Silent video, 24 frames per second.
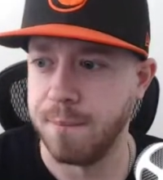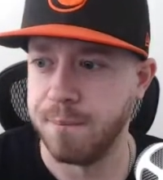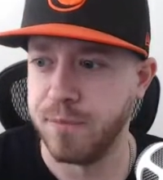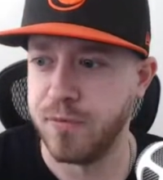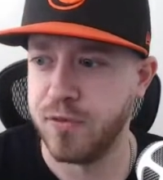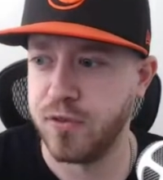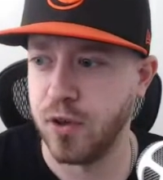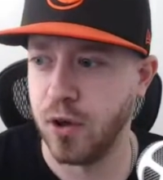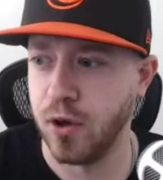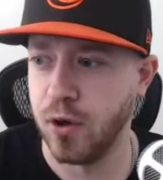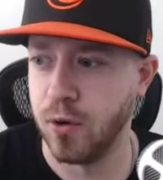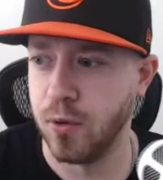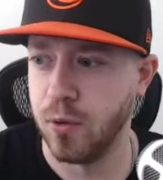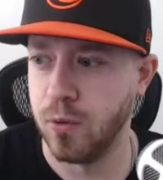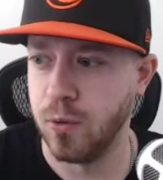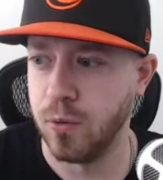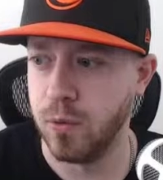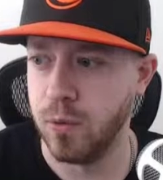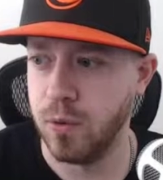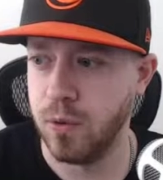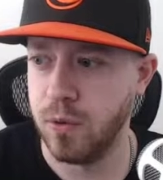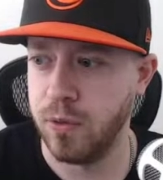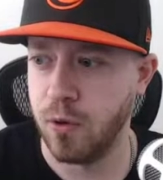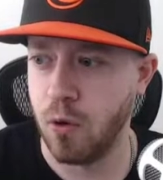
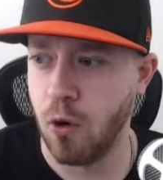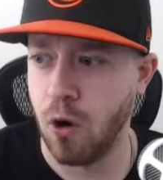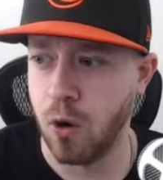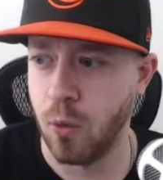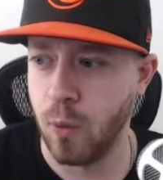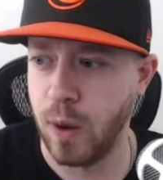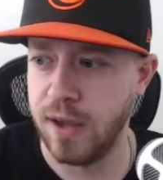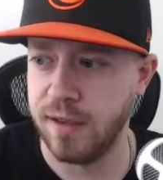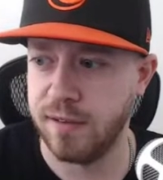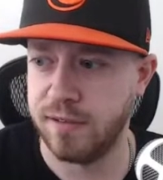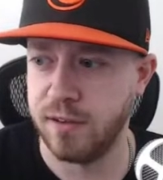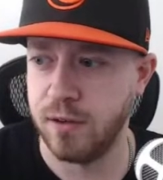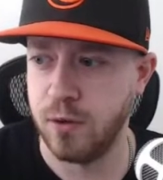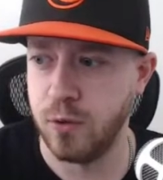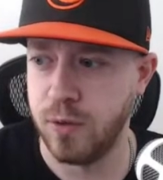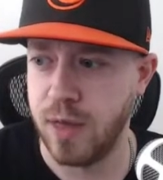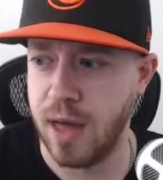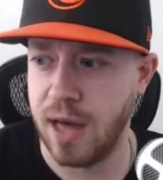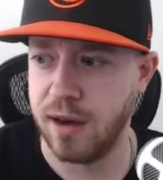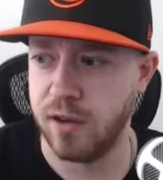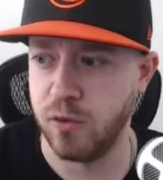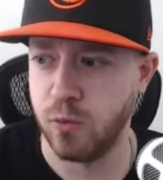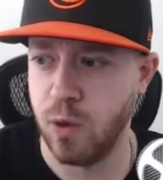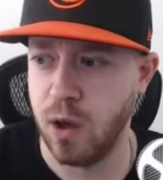So there are ways to do
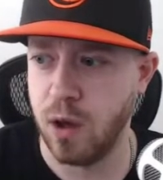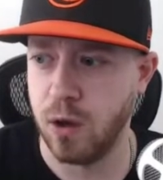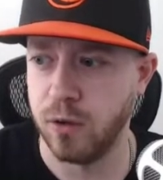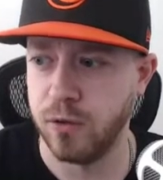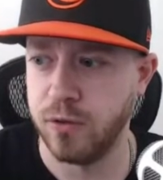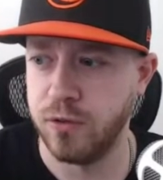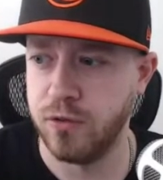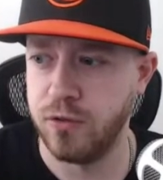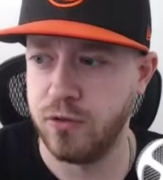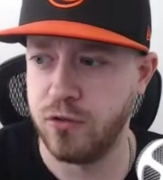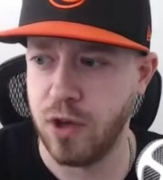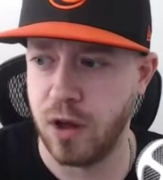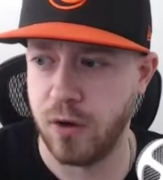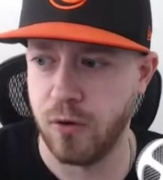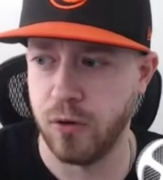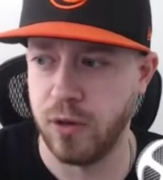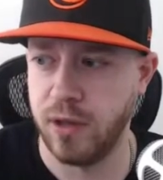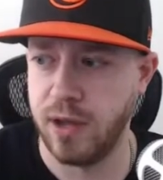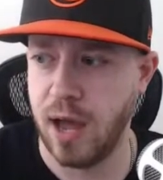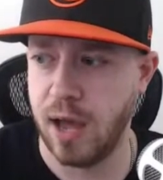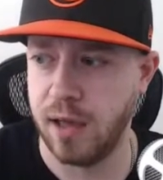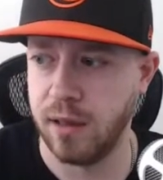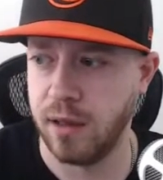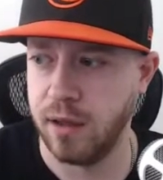that as well.
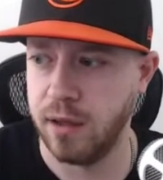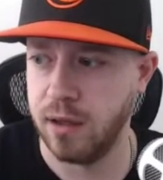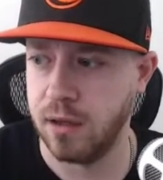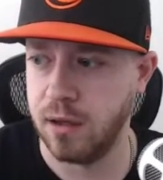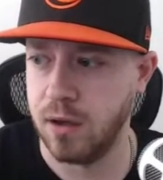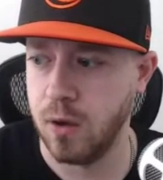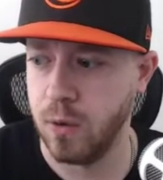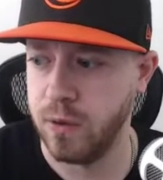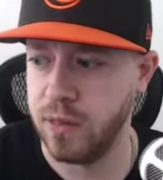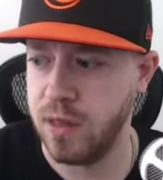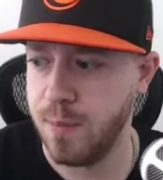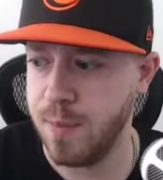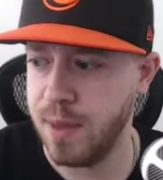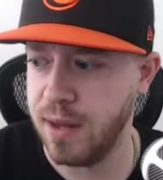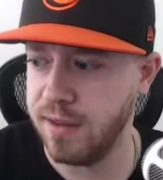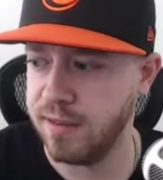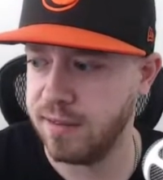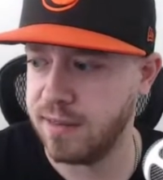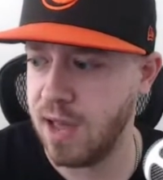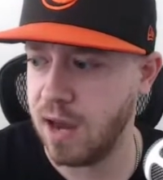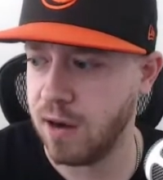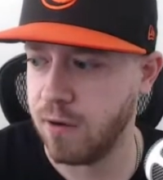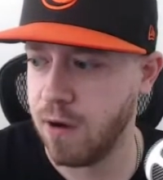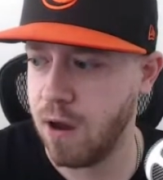Generally, I like going the mini
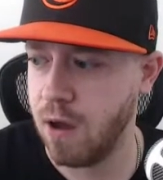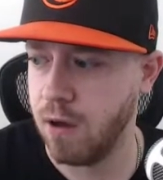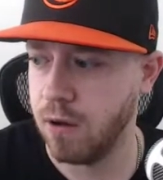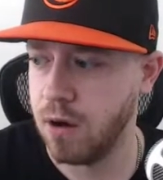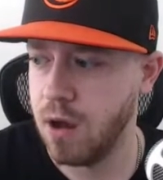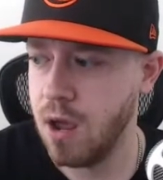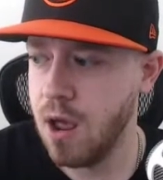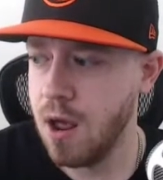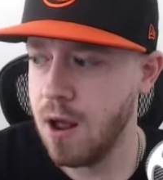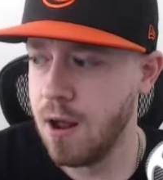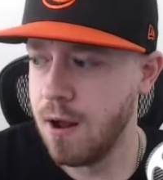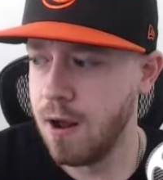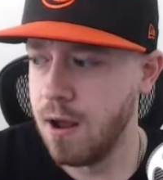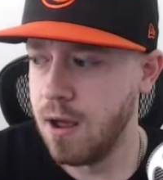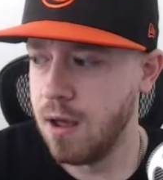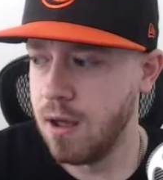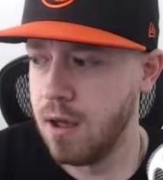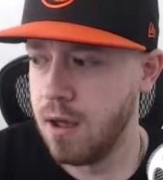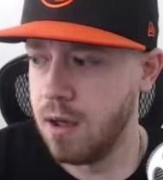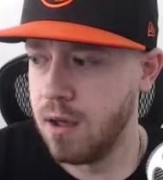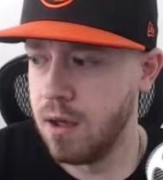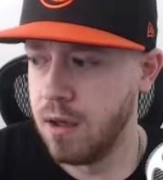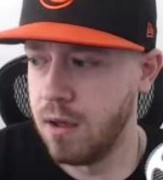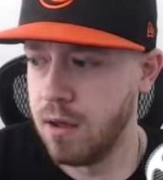stack route.
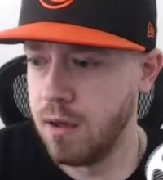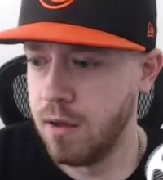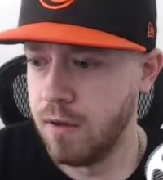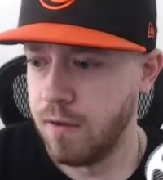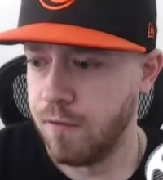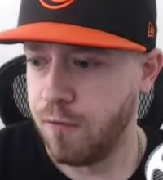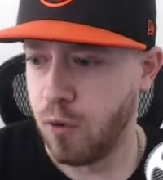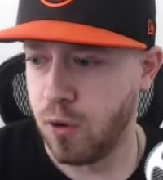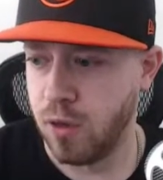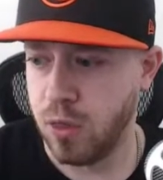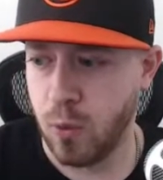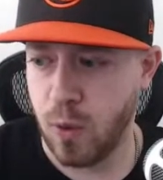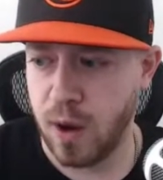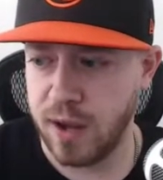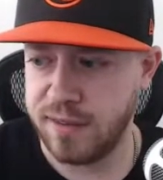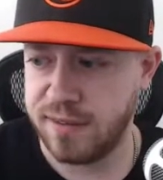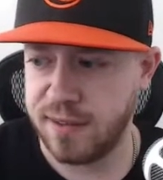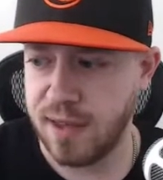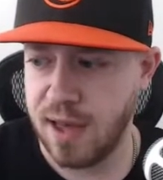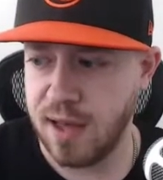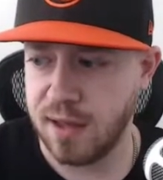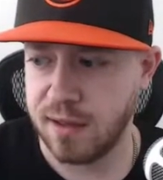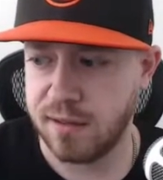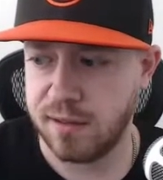For the White
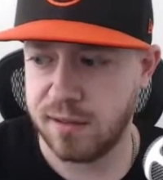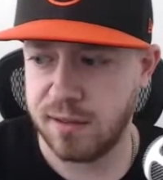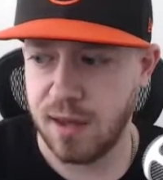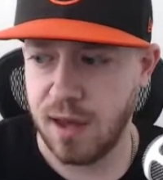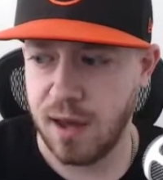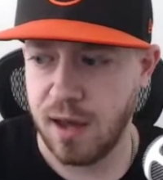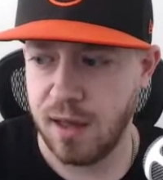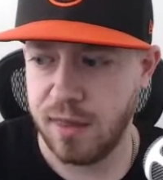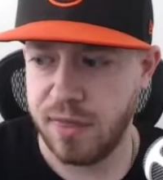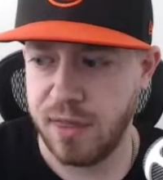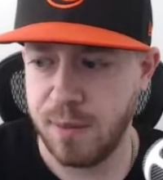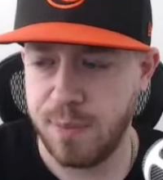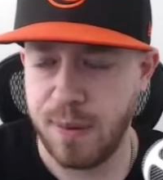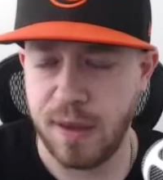Sox, I think